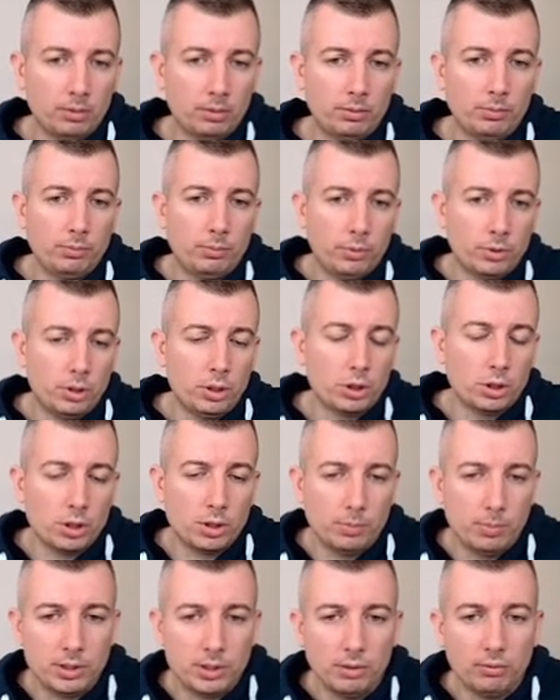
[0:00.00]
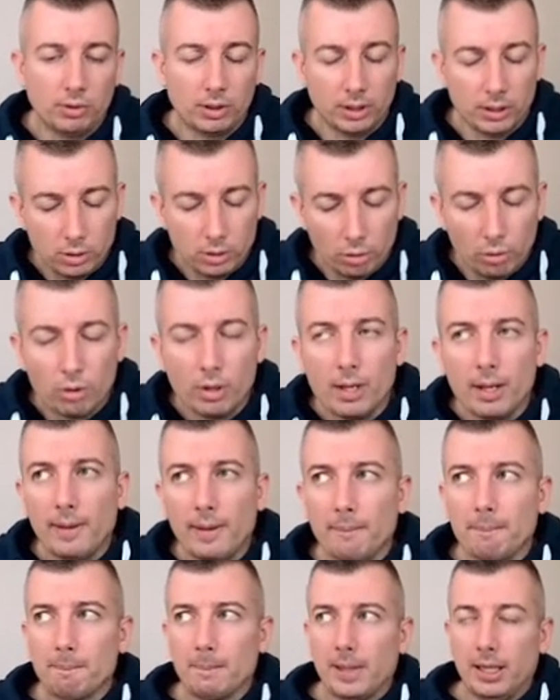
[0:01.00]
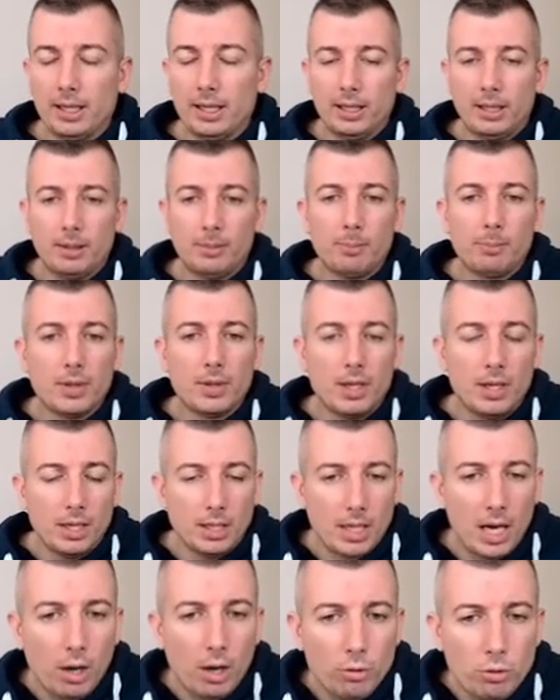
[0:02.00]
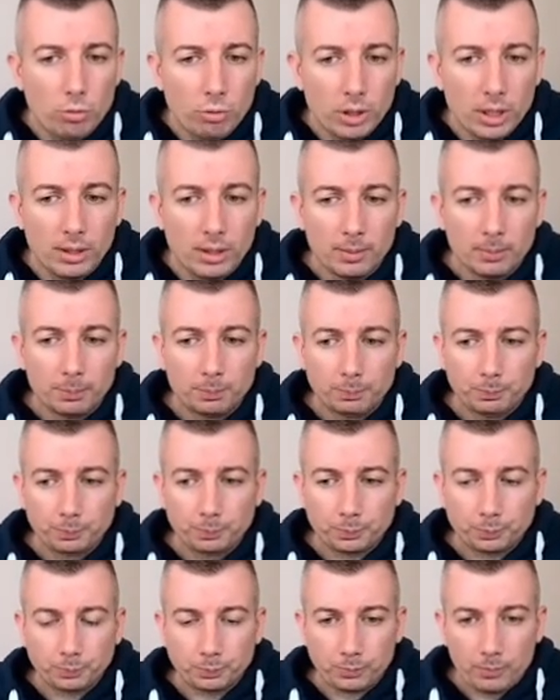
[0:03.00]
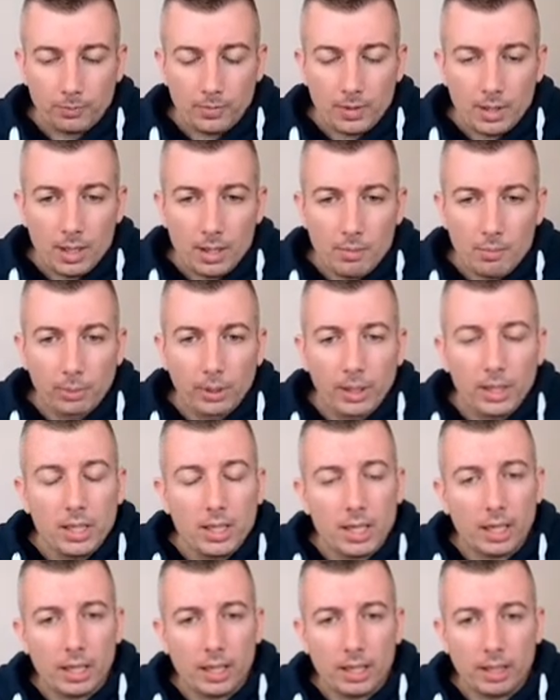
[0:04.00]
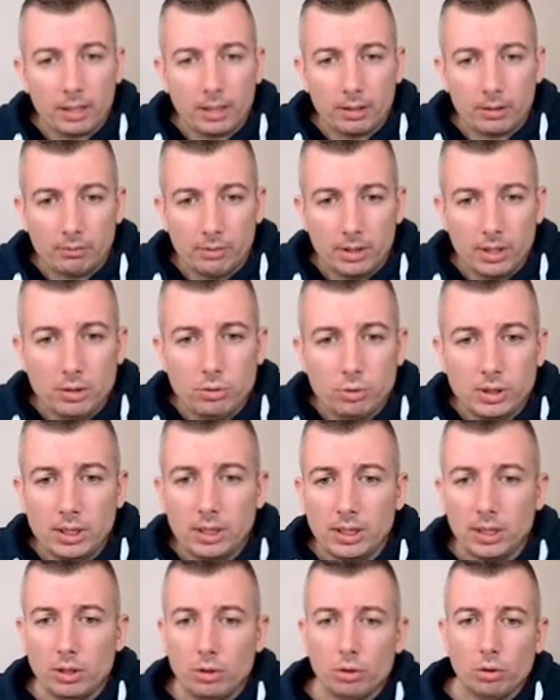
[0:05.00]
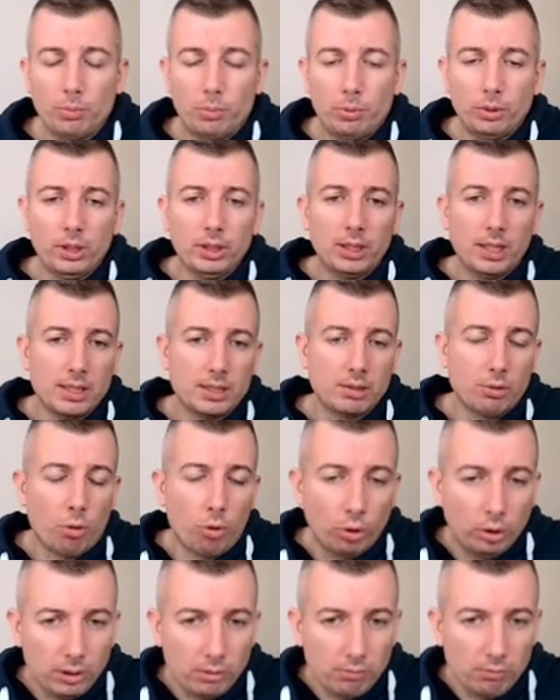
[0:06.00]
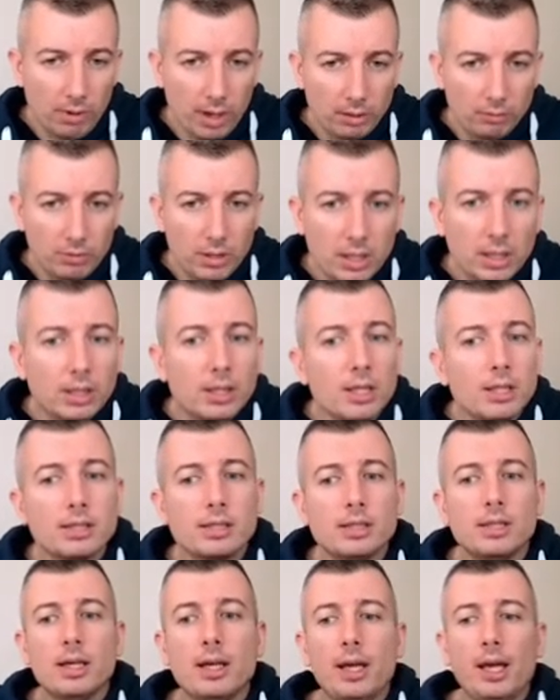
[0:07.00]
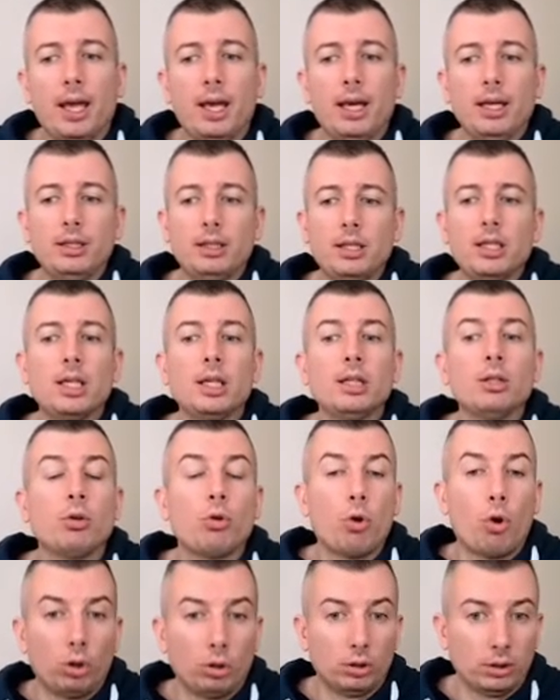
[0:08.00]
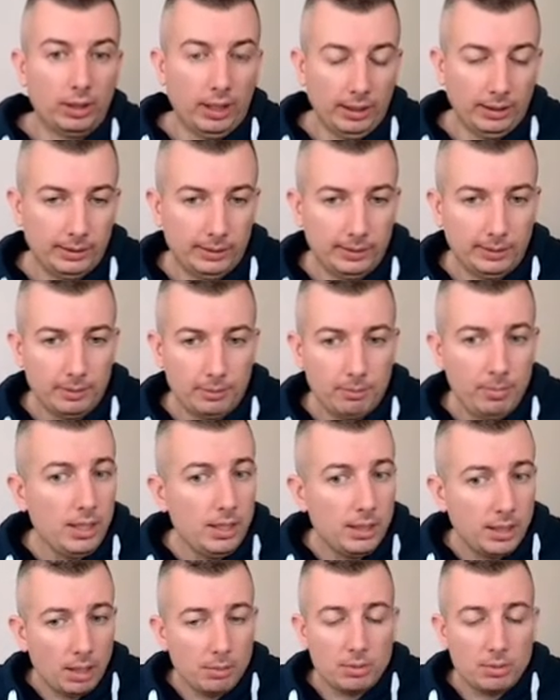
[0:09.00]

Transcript: position specifically. So how you can play when you see that your opponent has only one weakness and he can hold that. Many times